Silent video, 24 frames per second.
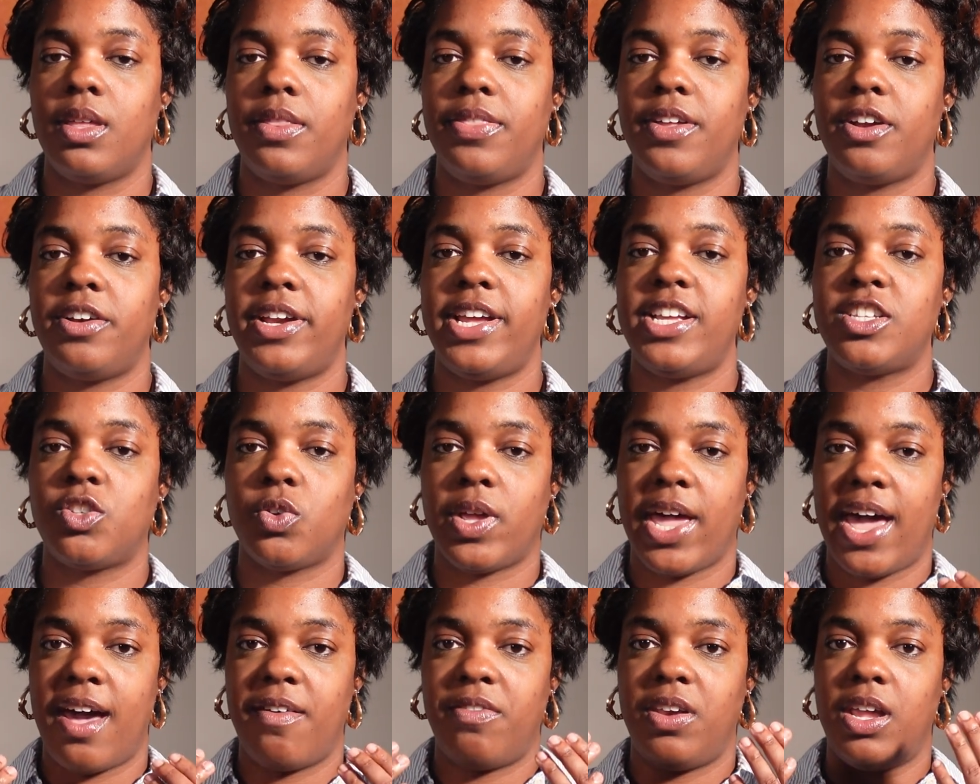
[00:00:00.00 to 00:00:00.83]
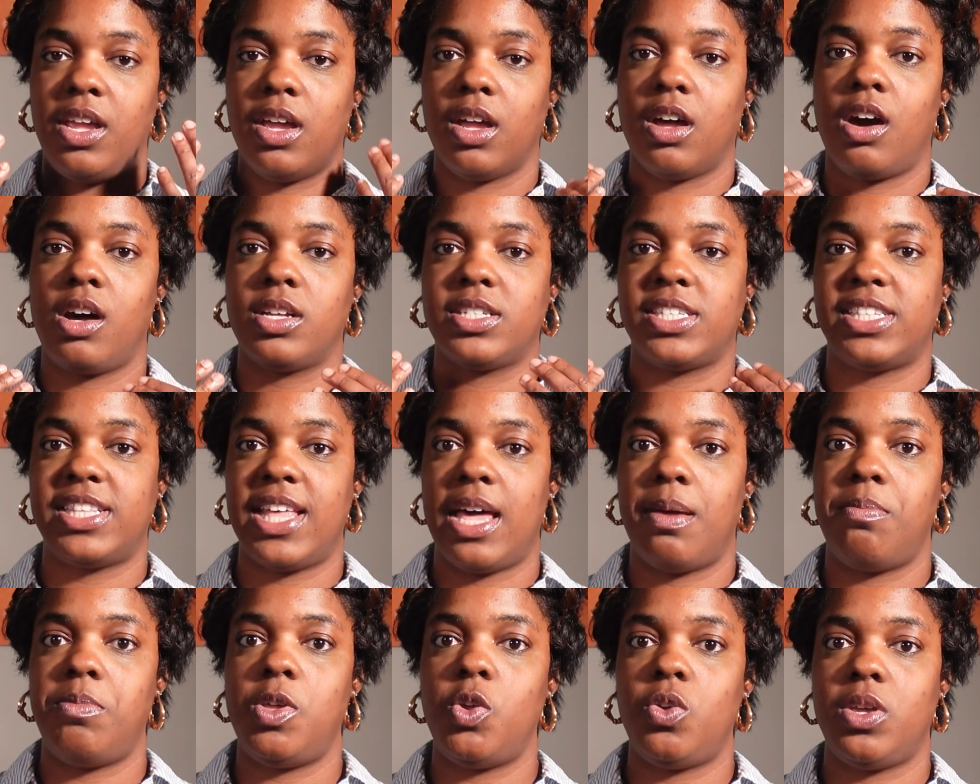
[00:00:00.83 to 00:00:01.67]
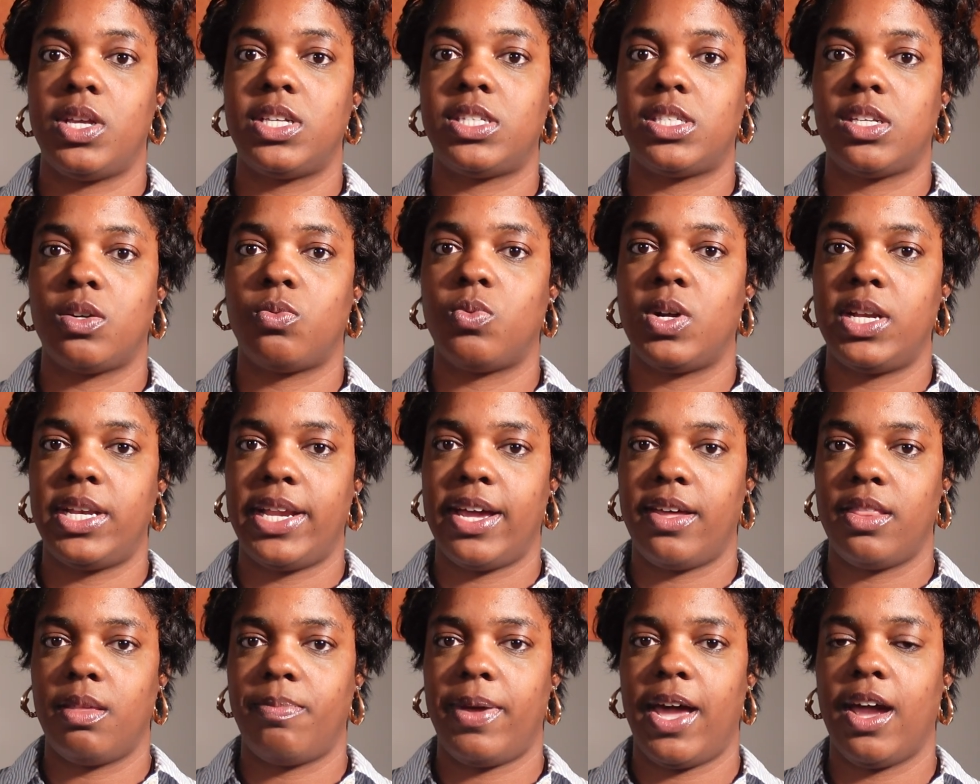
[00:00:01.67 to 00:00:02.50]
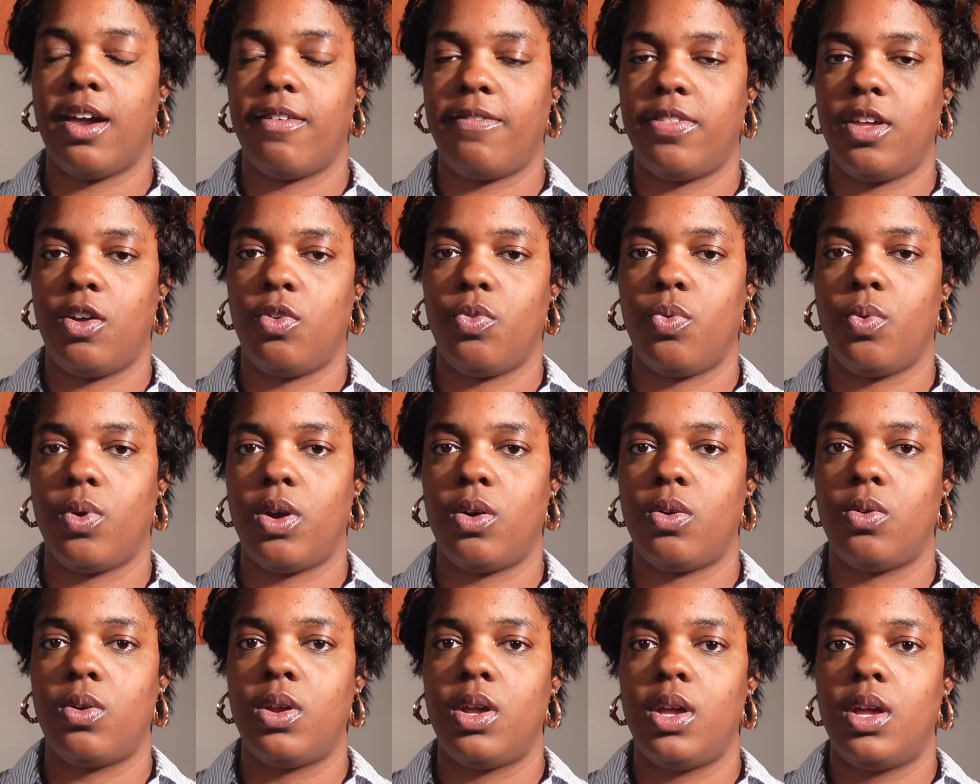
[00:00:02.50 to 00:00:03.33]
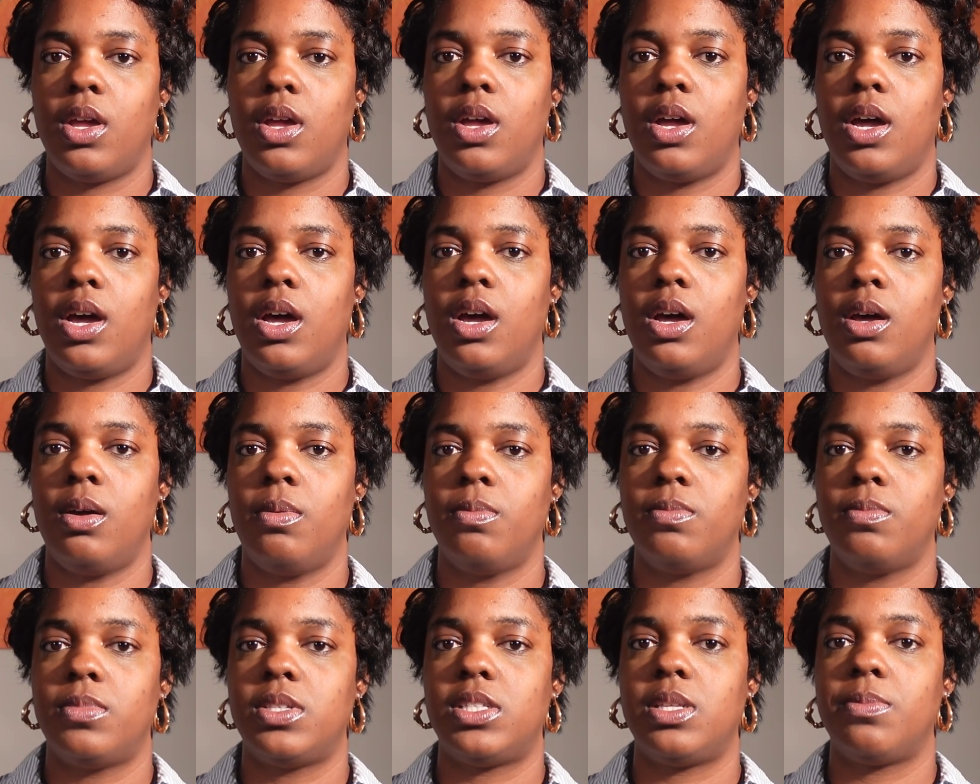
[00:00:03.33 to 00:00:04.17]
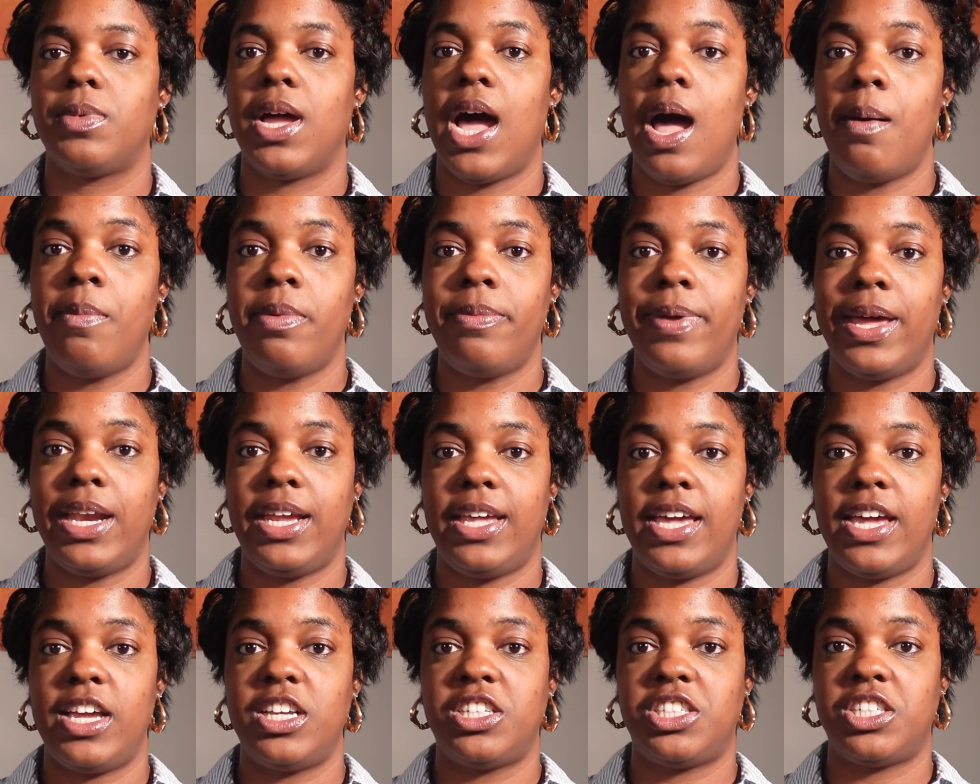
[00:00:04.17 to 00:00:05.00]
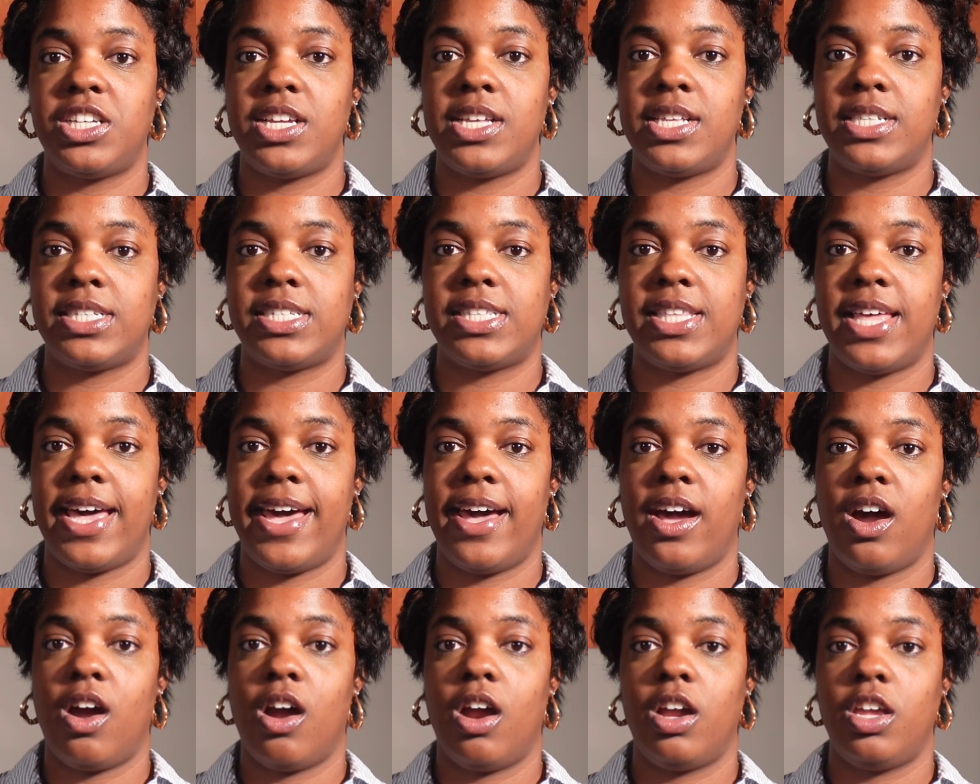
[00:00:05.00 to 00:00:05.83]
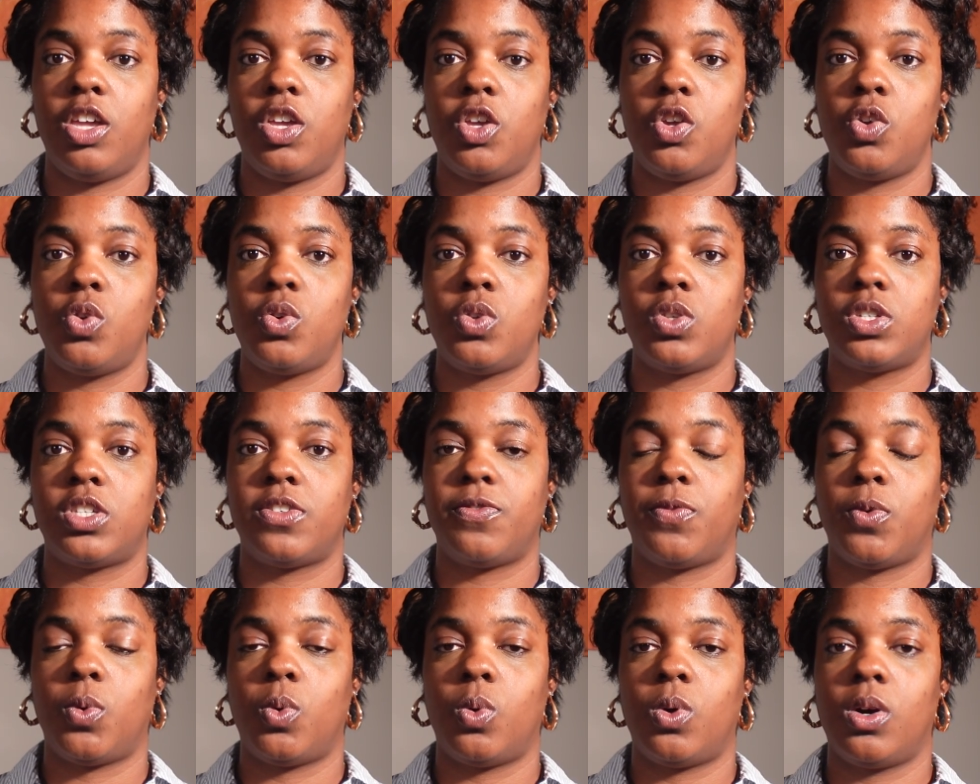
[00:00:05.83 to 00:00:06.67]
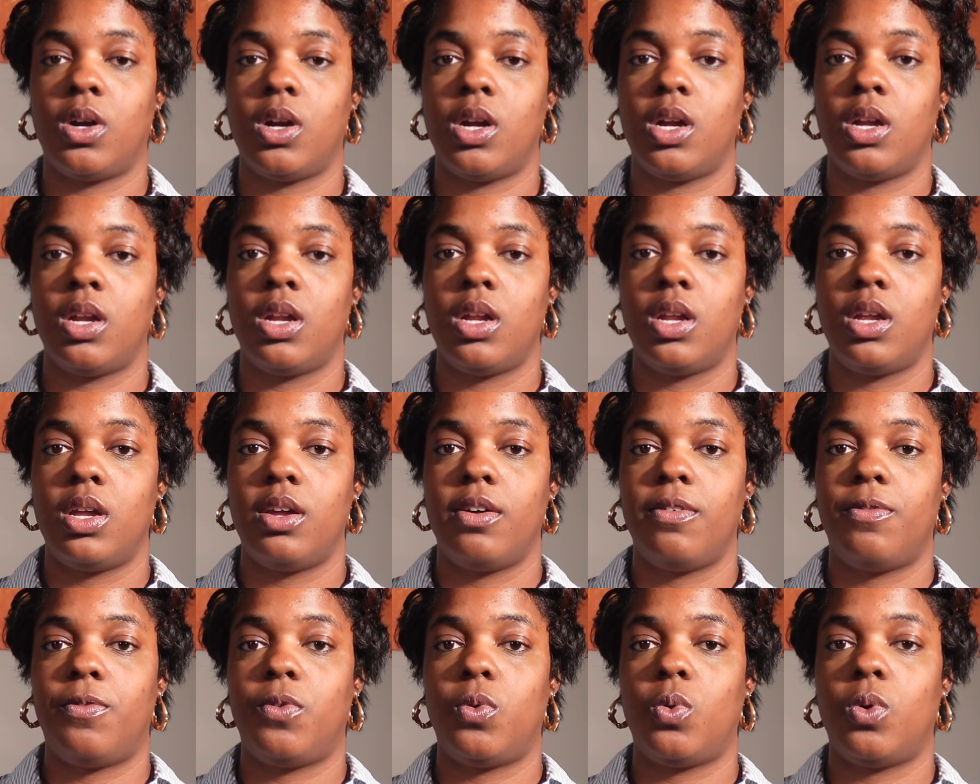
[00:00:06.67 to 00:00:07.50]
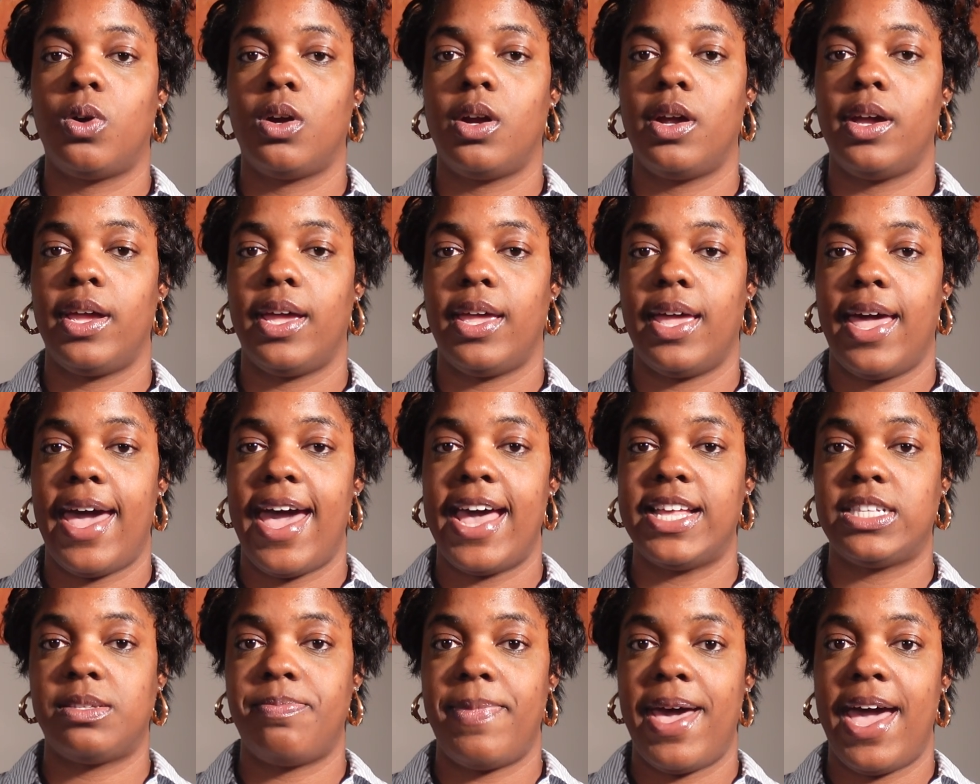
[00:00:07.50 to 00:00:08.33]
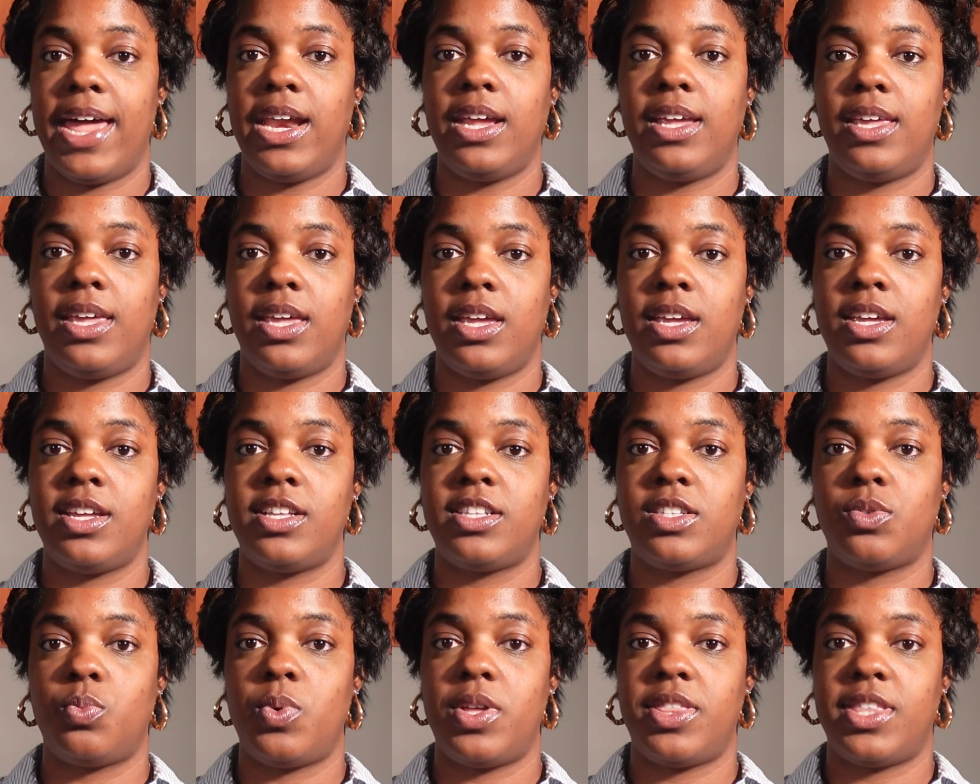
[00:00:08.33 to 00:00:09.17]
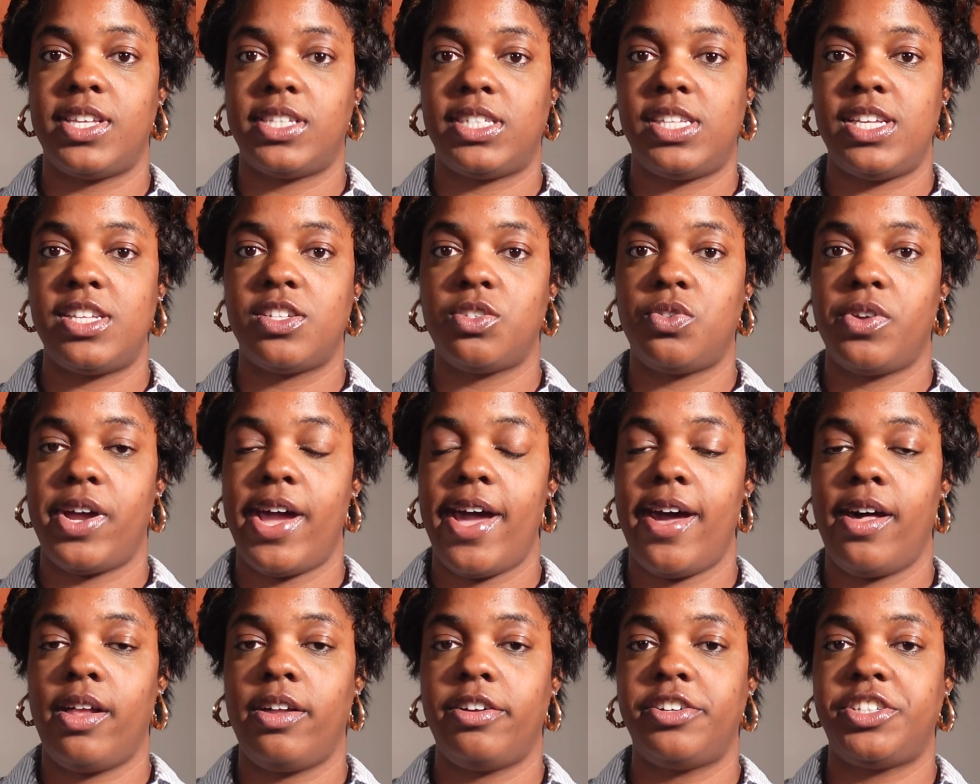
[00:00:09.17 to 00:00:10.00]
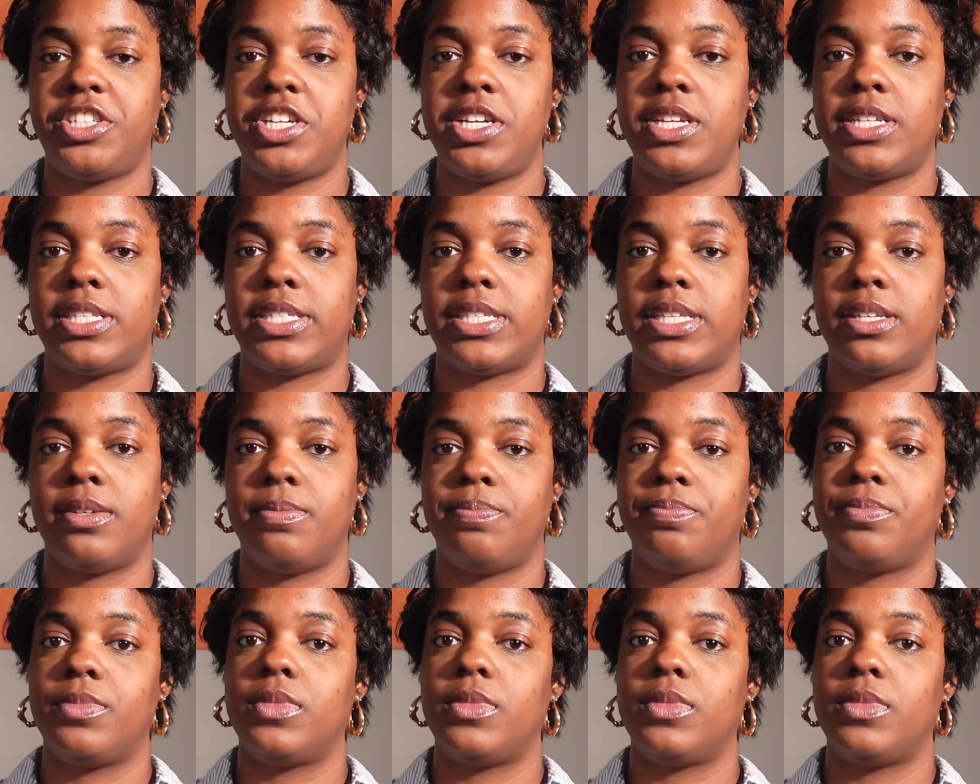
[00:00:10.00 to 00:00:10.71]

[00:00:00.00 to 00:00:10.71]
nasal cavity and causes that mucus to run down the back of their throat. Some common medications that are used for asthmatic kids with seasonal allergies: